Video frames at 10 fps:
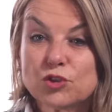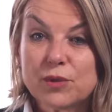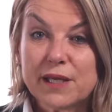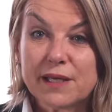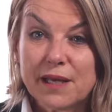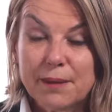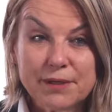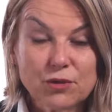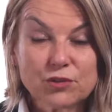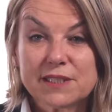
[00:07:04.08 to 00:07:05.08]
stray
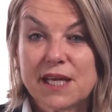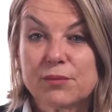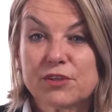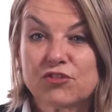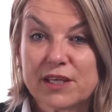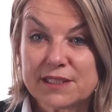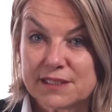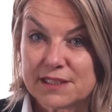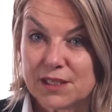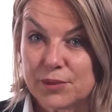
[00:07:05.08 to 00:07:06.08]
because they are
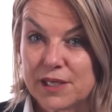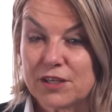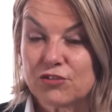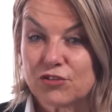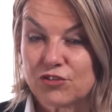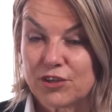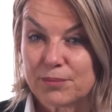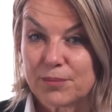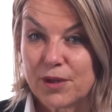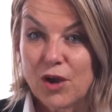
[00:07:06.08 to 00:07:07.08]
rejecting their
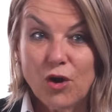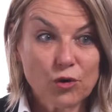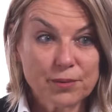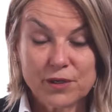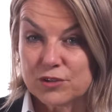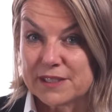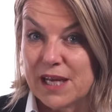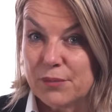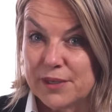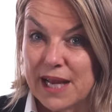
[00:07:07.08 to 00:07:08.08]
relationship or because they
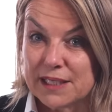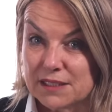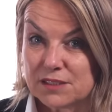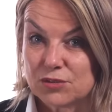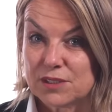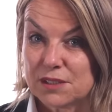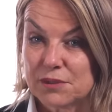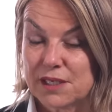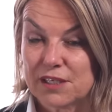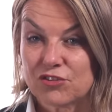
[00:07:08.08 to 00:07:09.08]
are reacting to their
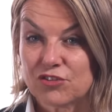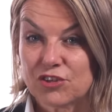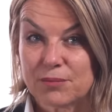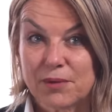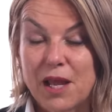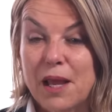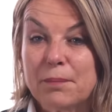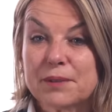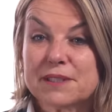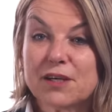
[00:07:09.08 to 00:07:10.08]
relationship,
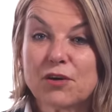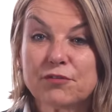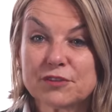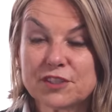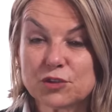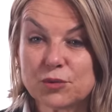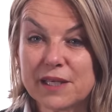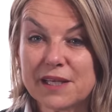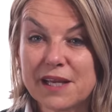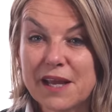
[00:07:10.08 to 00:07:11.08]
but they often
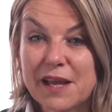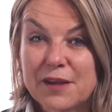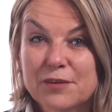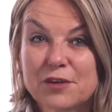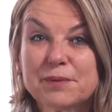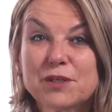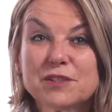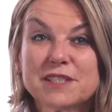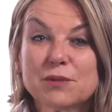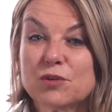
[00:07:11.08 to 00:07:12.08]
stray not
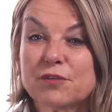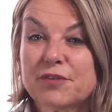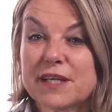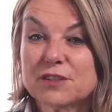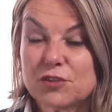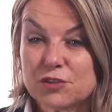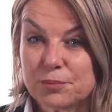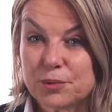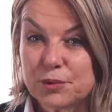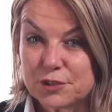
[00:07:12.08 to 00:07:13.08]
because they want to find another
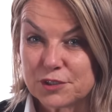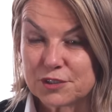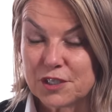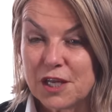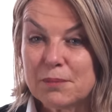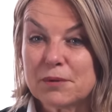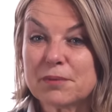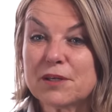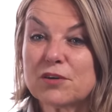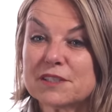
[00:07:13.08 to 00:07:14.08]
person, but
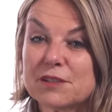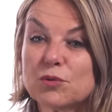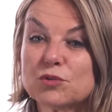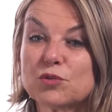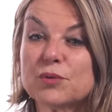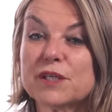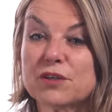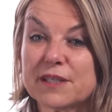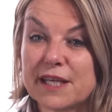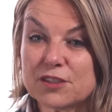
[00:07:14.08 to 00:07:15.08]
because they want to
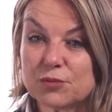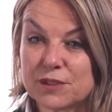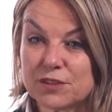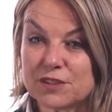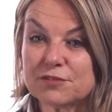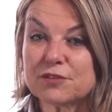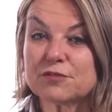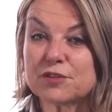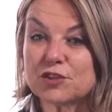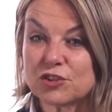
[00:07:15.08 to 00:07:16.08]
reconnect with a
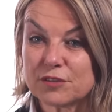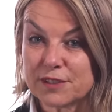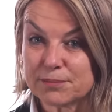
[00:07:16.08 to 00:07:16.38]
different version of